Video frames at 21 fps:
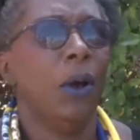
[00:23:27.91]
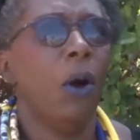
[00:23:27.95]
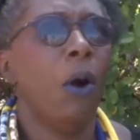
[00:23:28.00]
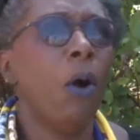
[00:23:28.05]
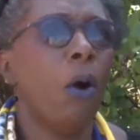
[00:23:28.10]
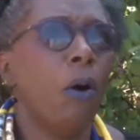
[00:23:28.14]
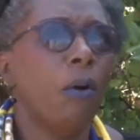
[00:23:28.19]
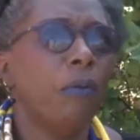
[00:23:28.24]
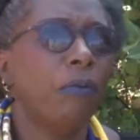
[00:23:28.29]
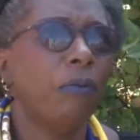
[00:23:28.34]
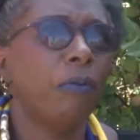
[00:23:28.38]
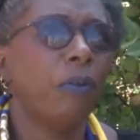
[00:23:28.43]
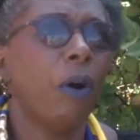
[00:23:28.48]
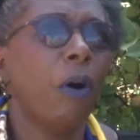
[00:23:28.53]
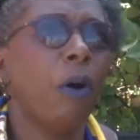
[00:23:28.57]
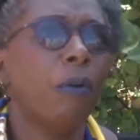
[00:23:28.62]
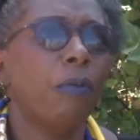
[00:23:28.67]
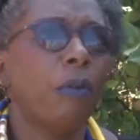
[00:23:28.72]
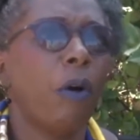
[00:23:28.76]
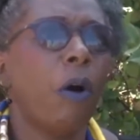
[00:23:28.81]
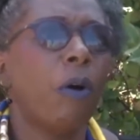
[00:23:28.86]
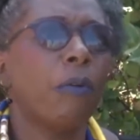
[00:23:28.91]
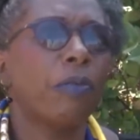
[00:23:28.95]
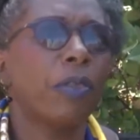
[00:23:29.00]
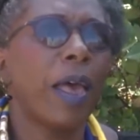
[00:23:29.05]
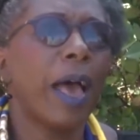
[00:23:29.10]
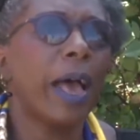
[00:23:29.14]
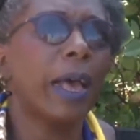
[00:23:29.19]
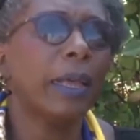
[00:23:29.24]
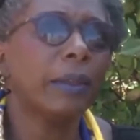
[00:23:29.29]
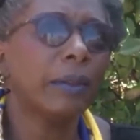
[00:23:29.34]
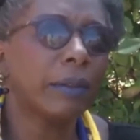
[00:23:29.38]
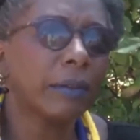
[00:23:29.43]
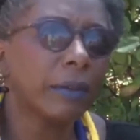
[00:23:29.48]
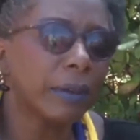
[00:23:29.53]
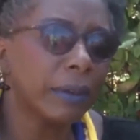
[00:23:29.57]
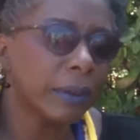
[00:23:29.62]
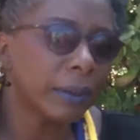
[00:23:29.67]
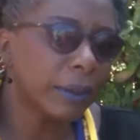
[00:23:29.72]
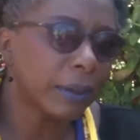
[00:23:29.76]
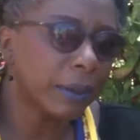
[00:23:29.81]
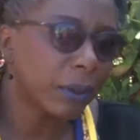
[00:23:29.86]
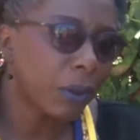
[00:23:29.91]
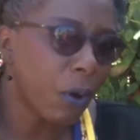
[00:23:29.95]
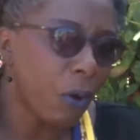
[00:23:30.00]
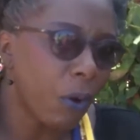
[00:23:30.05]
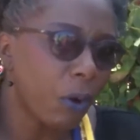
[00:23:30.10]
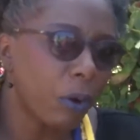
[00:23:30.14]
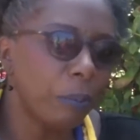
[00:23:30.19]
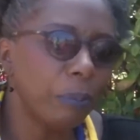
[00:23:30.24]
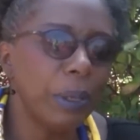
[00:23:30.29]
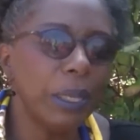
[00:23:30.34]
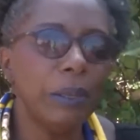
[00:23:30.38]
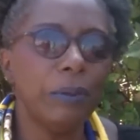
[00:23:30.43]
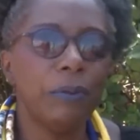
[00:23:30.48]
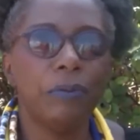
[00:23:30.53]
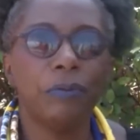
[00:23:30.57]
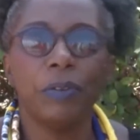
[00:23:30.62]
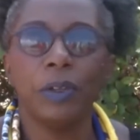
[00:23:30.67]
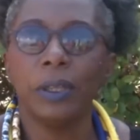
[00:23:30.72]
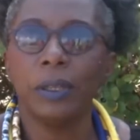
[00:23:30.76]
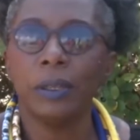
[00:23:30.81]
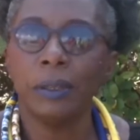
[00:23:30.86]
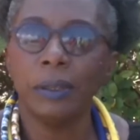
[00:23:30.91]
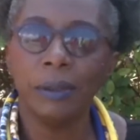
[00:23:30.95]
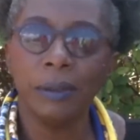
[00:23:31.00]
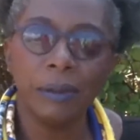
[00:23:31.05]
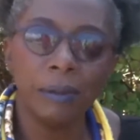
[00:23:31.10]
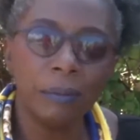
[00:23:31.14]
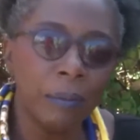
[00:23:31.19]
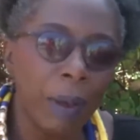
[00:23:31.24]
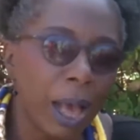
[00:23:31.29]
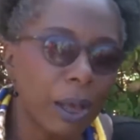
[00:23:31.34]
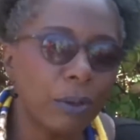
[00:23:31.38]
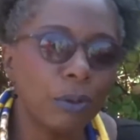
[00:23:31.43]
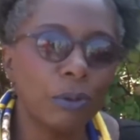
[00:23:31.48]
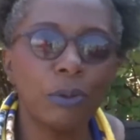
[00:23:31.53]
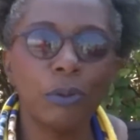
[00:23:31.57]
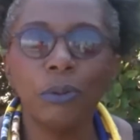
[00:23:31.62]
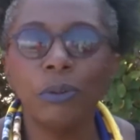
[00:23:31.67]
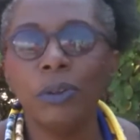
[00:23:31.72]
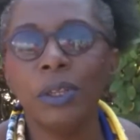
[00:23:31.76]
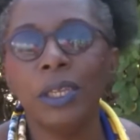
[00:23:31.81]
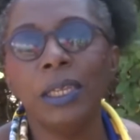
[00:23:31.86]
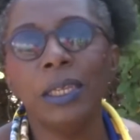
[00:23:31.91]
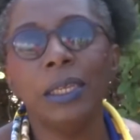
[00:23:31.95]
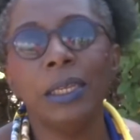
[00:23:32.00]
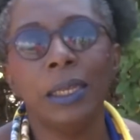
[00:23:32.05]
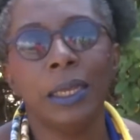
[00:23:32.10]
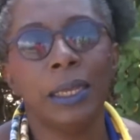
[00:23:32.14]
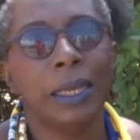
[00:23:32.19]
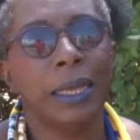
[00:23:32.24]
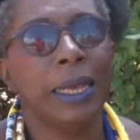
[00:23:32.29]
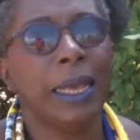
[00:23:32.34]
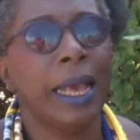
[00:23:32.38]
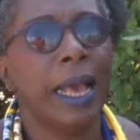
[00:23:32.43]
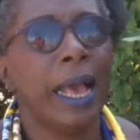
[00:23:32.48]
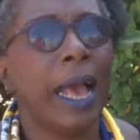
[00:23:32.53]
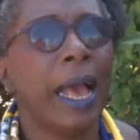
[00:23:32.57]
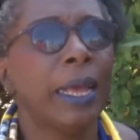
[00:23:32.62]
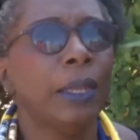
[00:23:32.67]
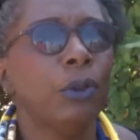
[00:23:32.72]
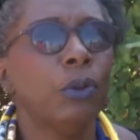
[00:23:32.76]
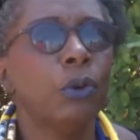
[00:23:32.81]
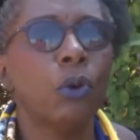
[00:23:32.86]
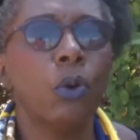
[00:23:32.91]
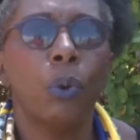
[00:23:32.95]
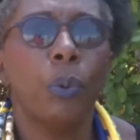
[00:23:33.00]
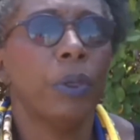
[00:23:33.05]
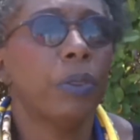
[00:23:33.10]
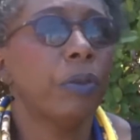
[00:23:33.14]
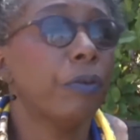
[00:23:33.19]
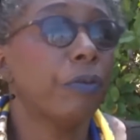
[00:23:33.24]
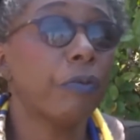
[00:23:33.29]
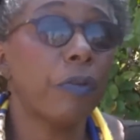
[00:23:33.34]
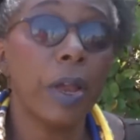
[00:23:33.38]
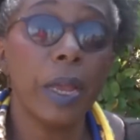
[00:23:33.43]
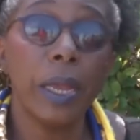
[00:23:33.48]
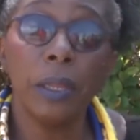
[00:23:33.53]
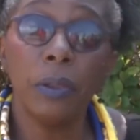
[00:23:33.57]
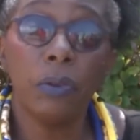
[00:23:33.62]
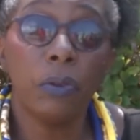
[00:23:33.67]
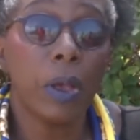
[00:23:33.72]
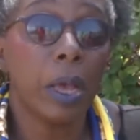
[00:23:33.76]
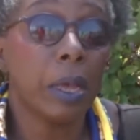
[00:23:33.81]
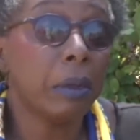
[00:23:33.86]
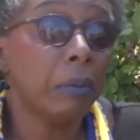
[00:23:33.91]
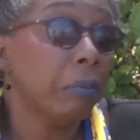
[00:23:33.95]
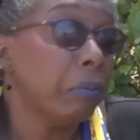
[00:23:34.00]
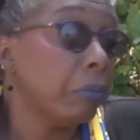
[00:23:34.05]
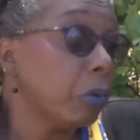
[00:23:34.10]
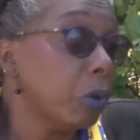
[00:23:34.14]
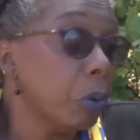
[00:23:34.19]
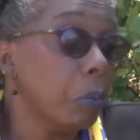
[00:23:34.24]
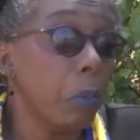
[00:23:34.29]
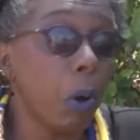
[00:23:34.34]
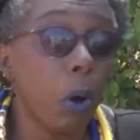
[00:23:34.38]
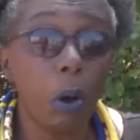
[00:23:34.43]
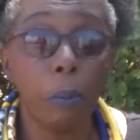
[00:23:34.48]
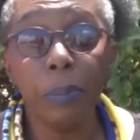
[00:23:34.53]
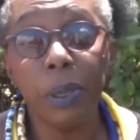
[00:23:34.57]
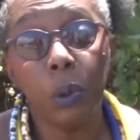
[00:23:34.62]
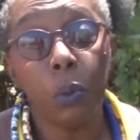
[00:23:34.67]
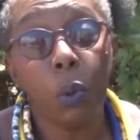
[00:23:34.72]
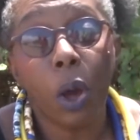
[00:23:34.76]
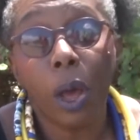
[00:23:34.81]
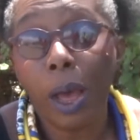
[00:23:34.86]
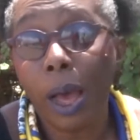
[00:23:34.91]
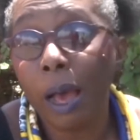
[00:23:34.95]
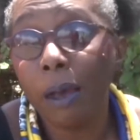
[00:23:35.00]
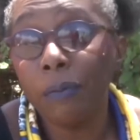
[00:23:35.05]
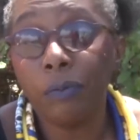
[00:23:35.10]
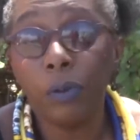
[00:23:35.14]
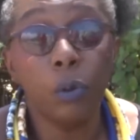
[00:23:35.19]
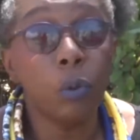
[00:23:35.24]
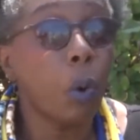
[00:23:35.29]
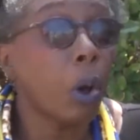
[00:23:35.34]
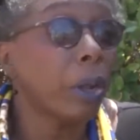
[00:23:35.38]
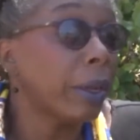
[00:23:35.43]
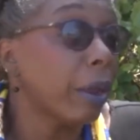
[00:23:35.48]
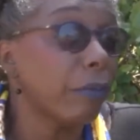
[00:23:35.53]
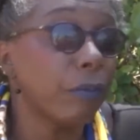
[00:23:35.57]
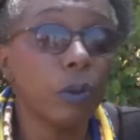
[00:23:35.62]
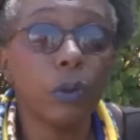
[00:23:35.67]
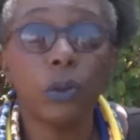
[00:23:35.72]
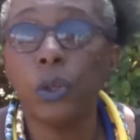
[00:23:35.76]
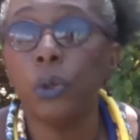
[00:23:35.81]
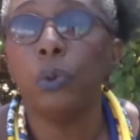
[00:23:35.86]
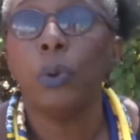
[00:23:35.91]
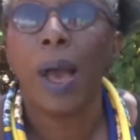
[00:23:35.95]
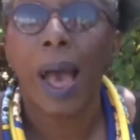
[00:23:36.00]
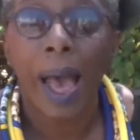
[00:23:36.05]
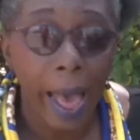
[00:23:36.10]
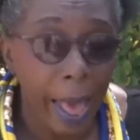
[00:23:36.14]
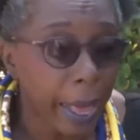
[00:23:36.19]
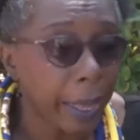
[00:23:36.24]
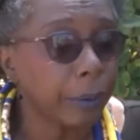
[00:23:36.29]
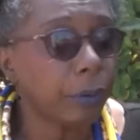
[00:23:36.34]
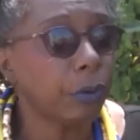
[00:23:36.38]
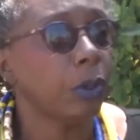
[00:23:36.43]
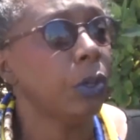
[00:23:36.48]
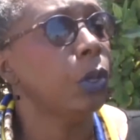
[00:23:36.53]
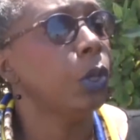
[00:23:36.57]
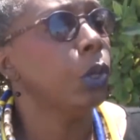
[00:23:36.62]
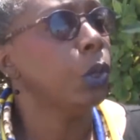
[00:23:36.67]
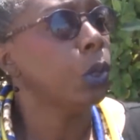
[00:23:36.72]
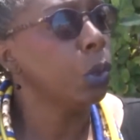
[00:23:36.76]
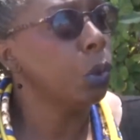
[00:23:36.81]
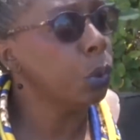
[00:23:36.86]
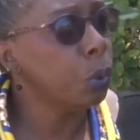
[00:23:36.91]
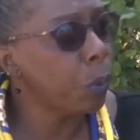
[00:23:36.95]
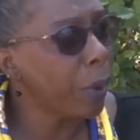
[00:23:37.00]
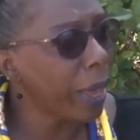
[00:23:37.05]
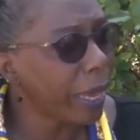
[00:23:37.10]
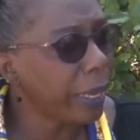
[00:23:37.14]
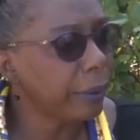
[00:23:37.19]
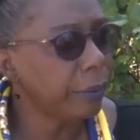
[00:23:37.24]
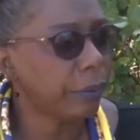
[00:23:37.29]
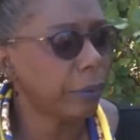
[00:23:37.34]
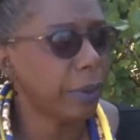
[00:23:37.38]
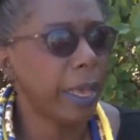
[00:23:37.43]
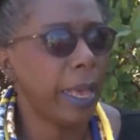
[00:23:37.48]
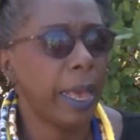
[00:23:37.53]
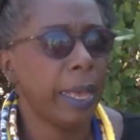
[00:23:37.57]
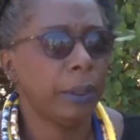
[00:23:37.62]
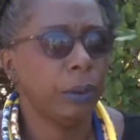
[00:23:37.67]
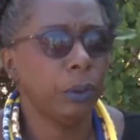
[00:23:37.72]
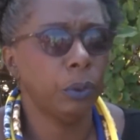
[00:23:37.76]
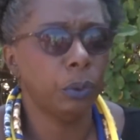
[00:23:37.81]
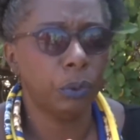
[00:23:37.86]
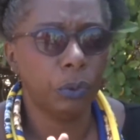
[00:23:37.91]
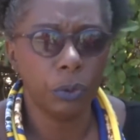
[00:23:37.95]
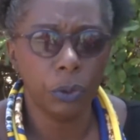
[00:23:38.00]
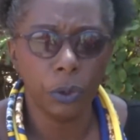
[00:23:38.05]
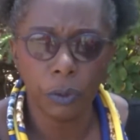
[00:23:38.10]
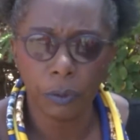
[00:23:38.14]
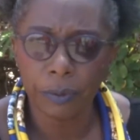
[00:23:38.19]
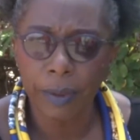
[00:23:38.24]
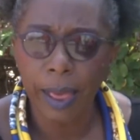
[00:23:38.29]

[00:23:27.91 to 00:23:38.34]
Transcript: of that corned beef and macaroni, and you go with your friends, you had your mobby, what have you, whatever you had, you went and you took